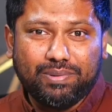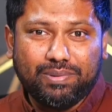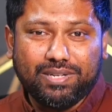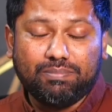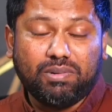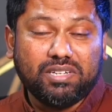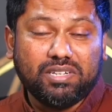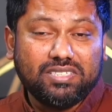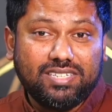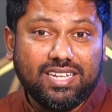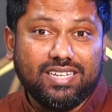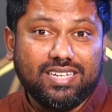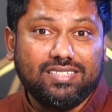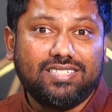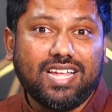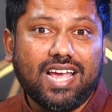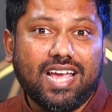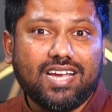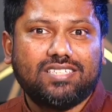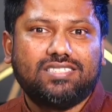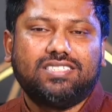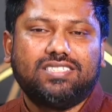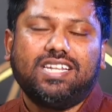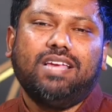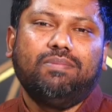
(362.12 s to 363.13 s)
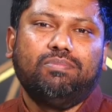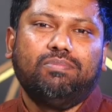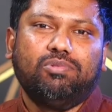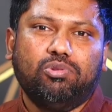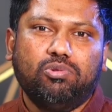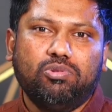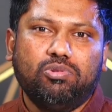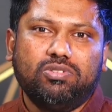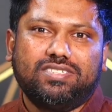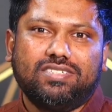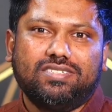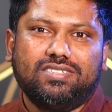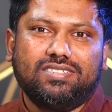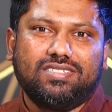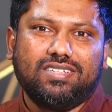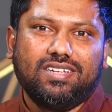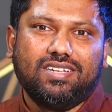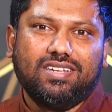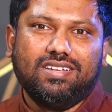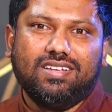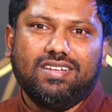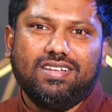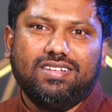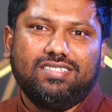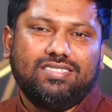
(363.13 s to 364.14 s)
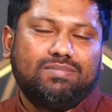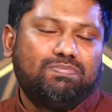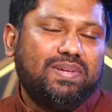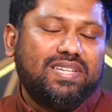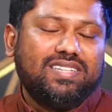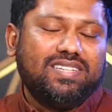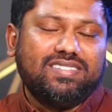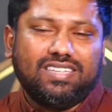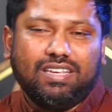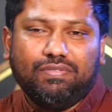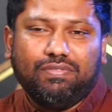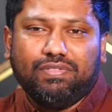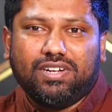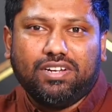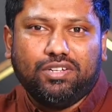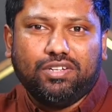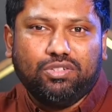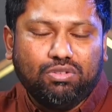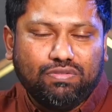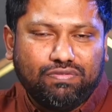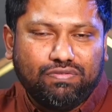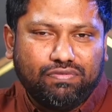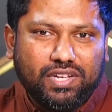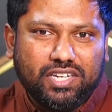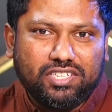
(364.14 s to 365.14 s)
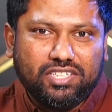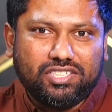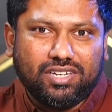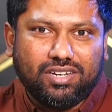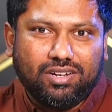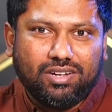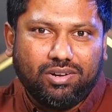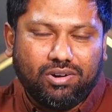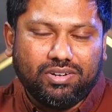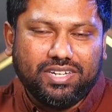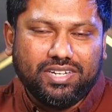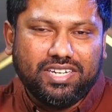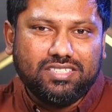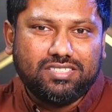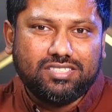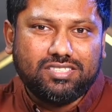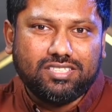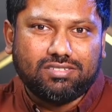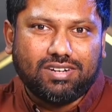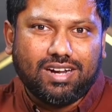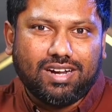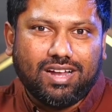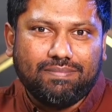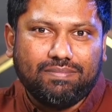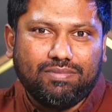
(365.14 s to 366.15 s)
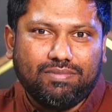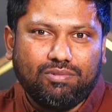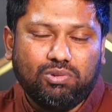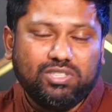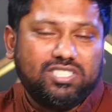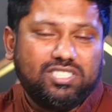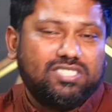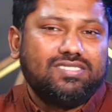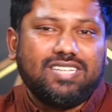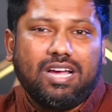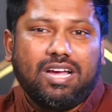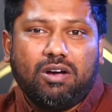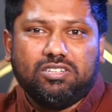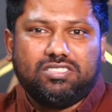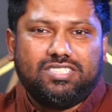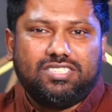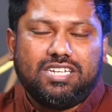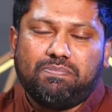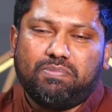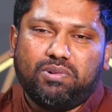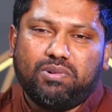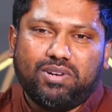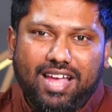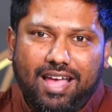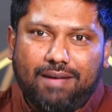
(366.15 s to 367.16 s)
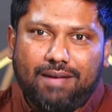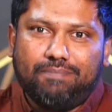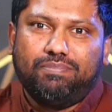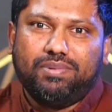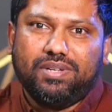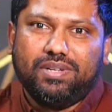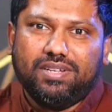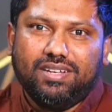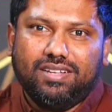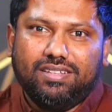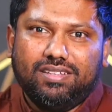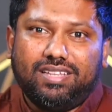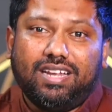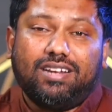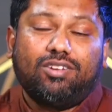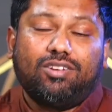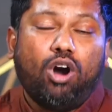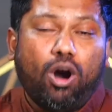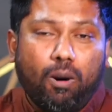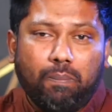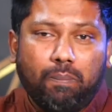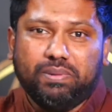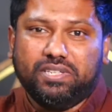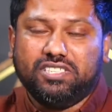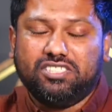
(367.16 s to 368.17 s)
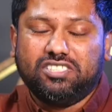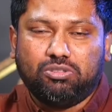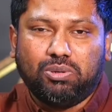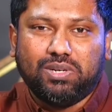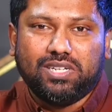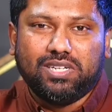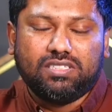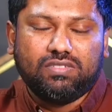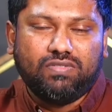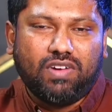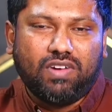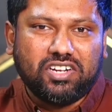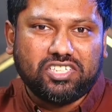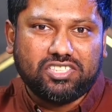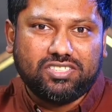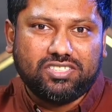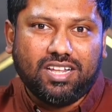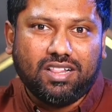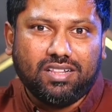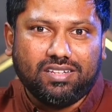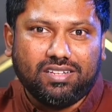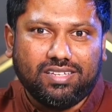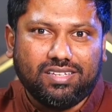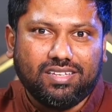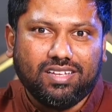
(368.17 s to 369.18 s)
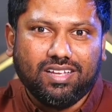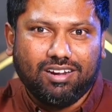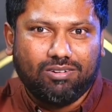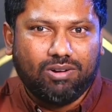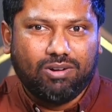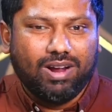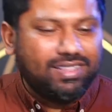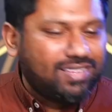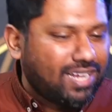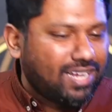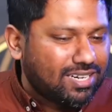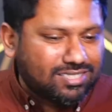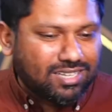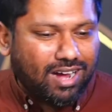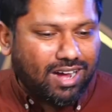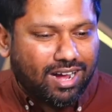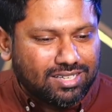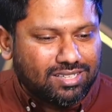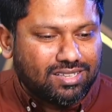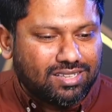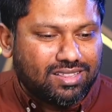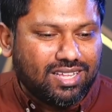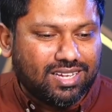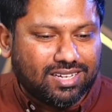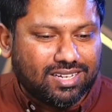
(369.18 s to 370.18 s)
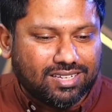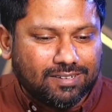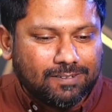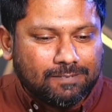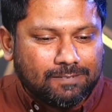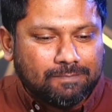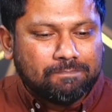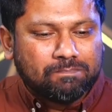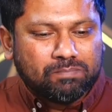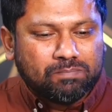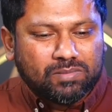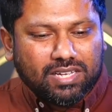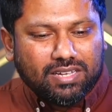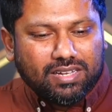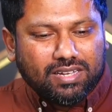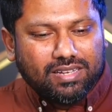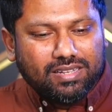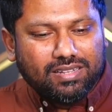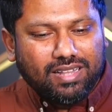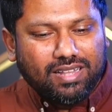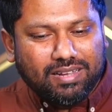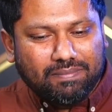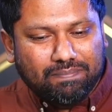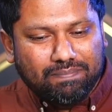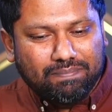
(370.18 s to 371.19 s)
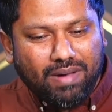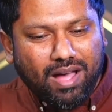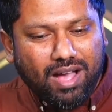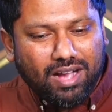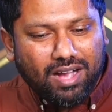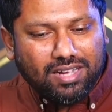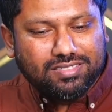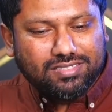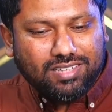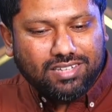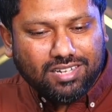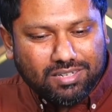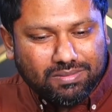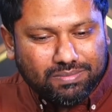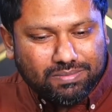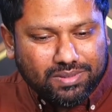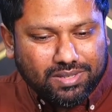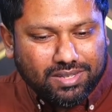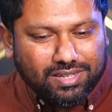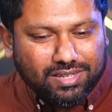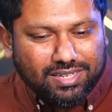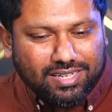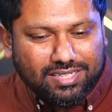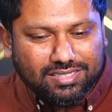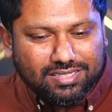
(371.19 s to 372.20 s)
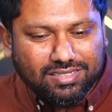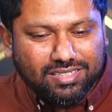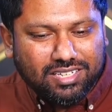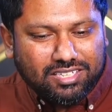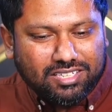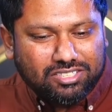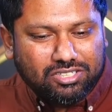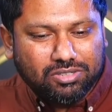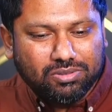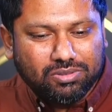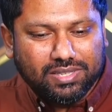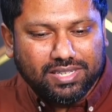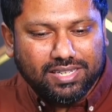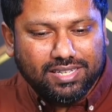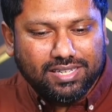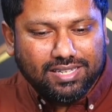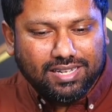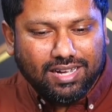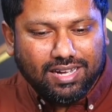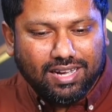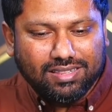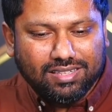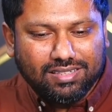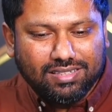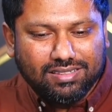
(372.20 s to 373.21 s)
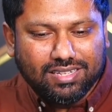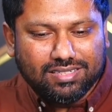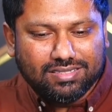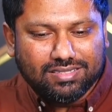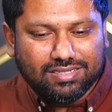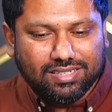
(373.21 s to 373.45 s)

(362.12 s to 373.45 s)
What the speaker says: but it's the exact same users just being given a new feature on Instagram, which is now a separate app that copies Twitter's functionality, right? That's the other thing. Like Mark Zuckerberg is literally, I think there's